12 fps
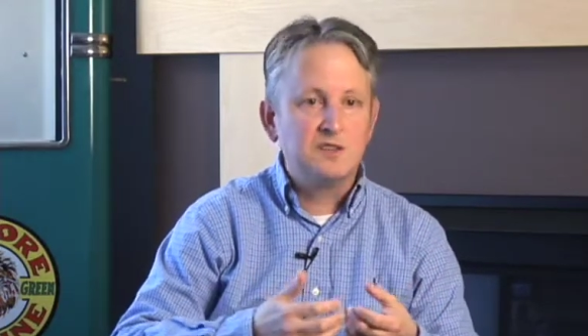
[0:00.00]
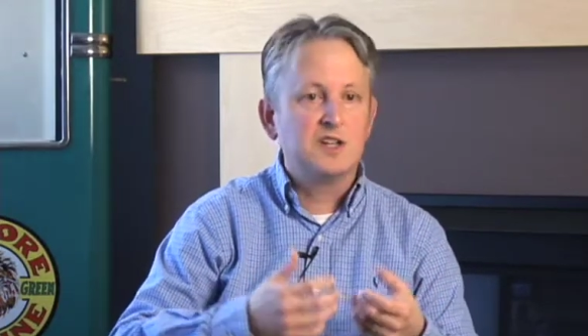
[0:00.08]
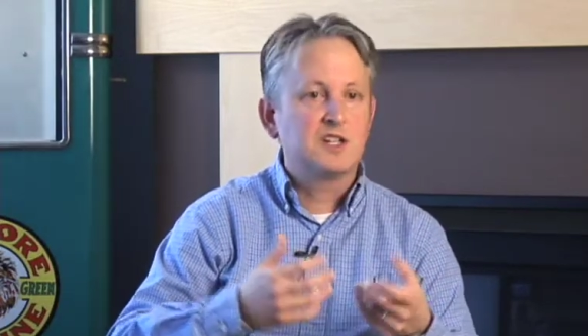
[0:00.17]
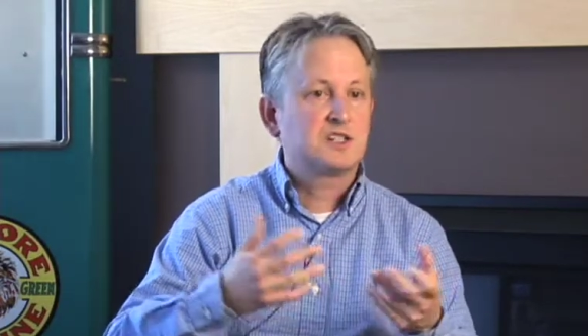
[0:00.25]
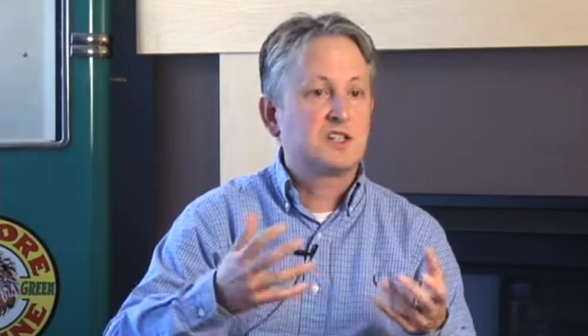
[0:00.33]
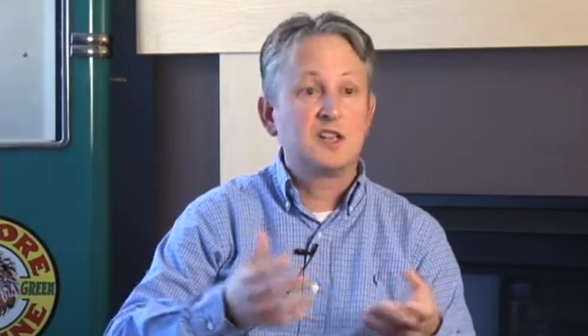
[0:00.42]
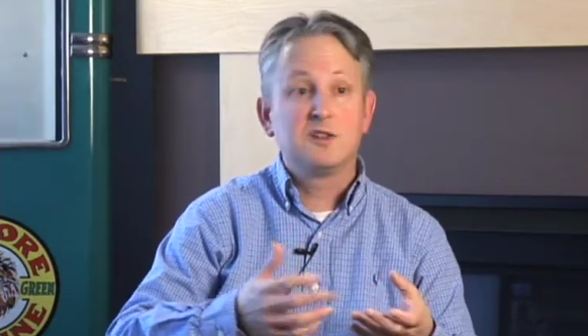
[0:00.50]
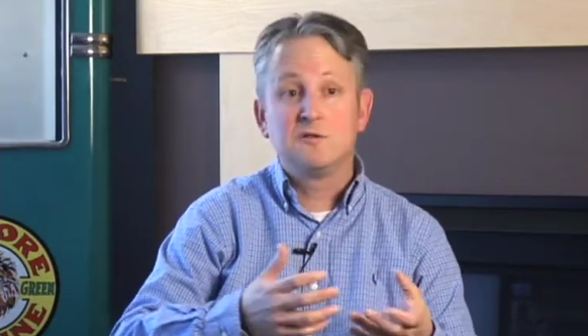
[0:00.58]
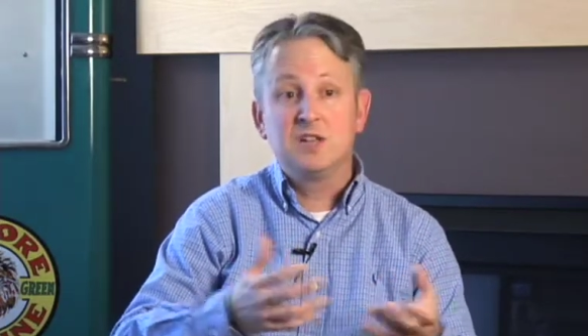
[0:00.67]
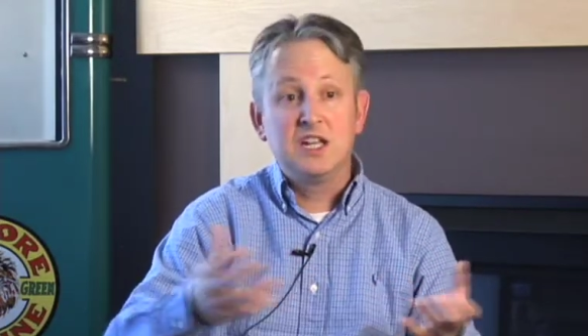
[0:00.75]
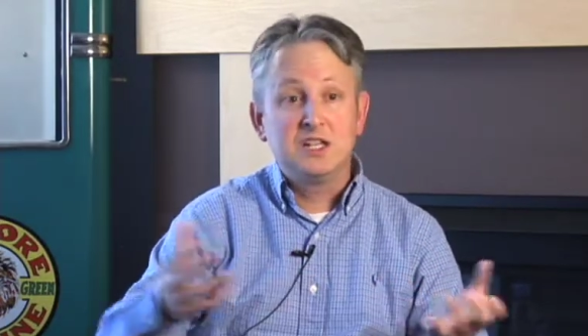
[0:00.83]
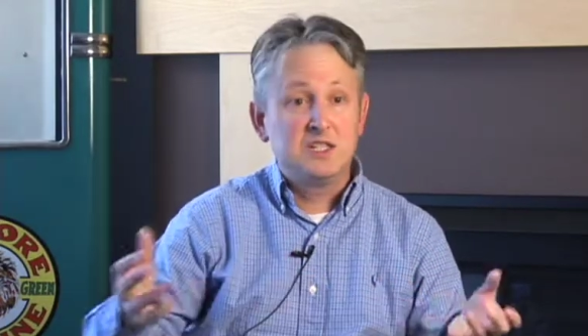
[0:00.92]
the extent of
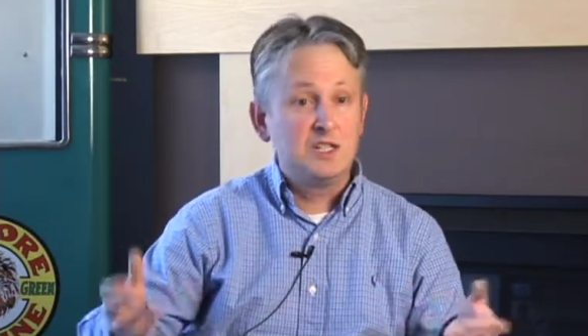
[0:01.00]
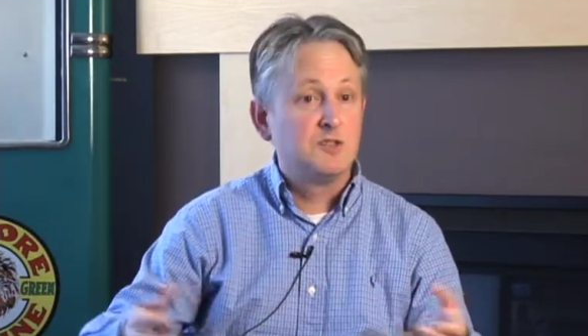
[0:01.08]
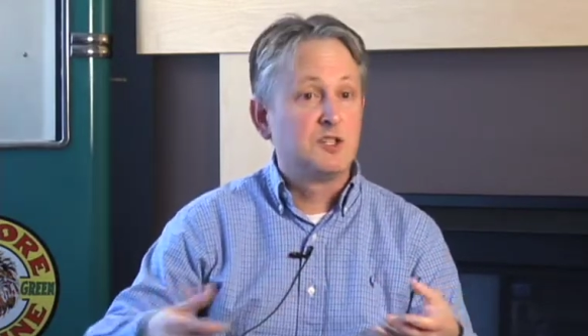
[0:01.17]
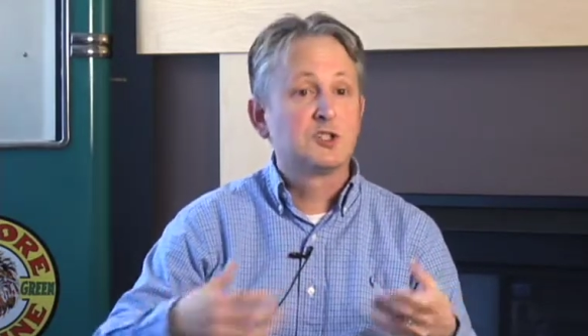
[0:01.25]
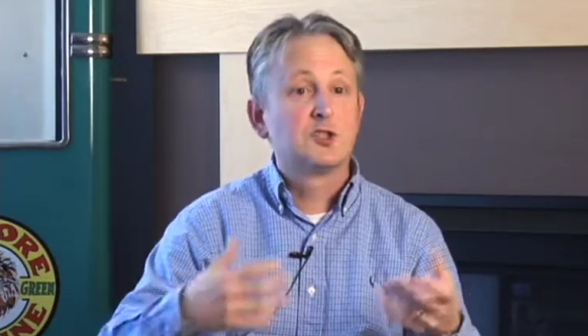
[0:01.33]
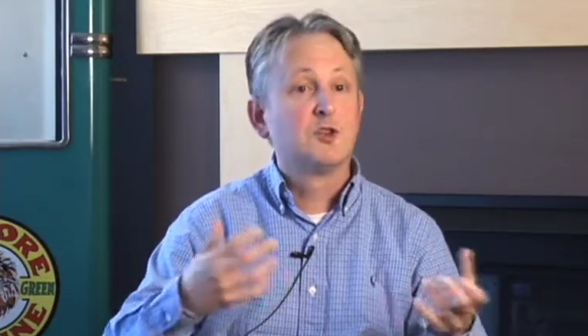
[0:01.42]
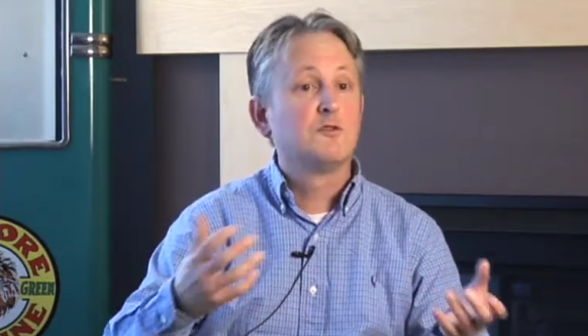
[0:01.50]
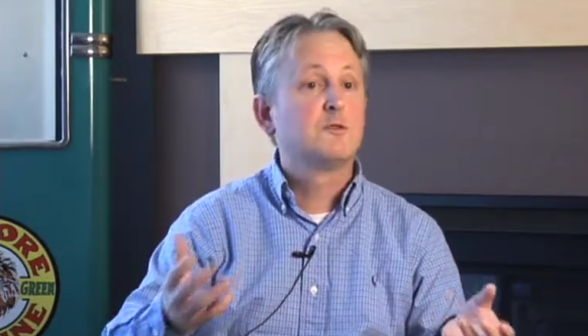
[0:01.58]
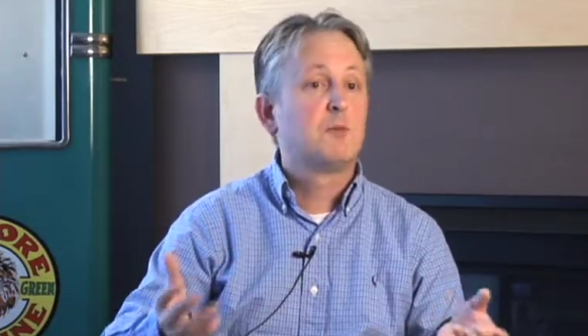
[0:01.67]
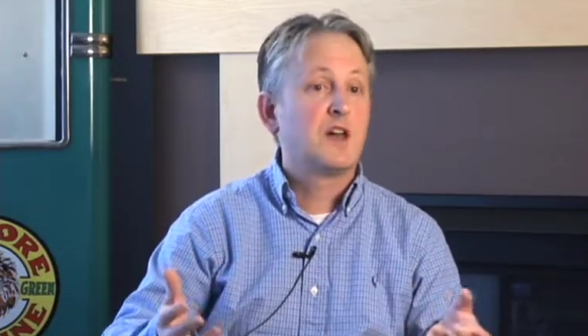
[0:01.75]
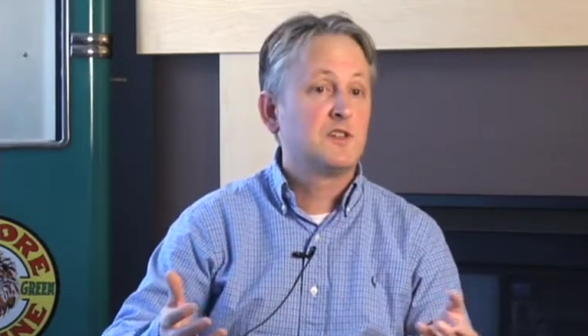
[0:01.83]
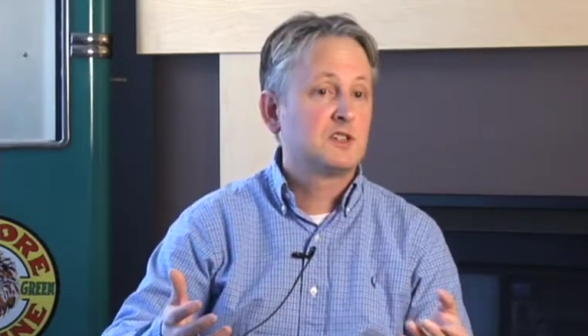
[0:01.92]
kids even served
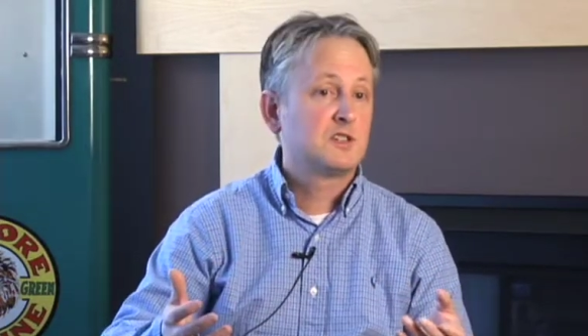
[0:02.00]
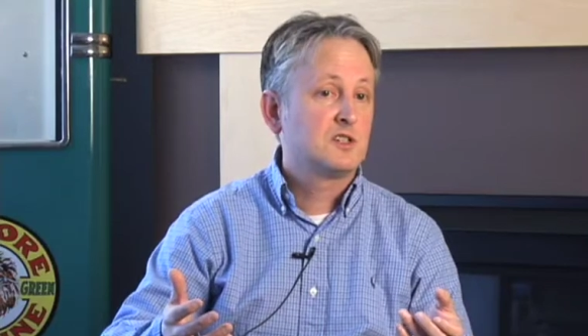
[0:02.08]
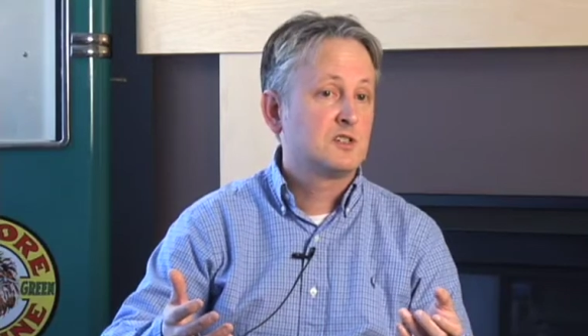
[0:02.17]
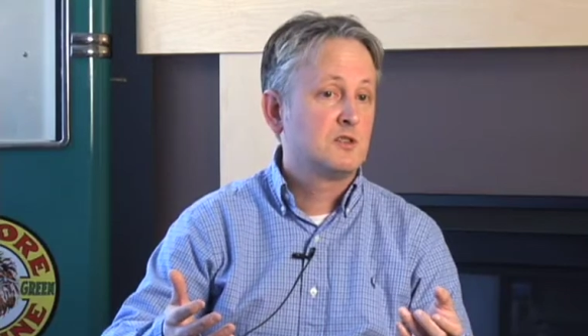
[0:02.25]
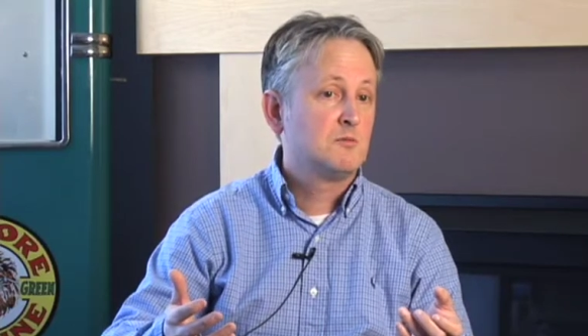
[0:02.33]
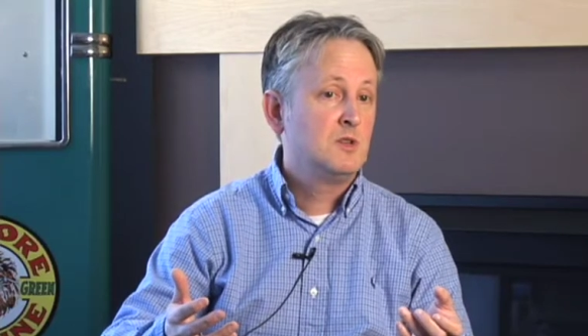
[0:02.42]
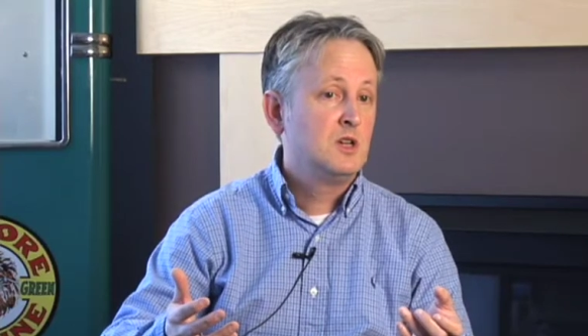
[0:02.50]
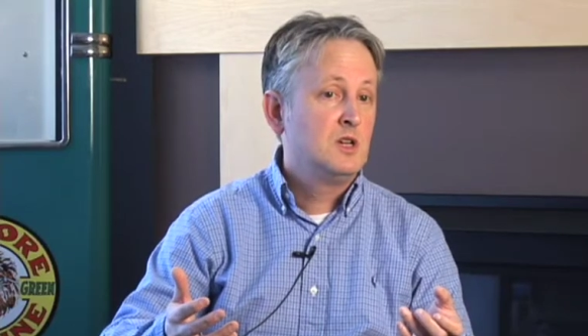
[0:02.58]
by the system.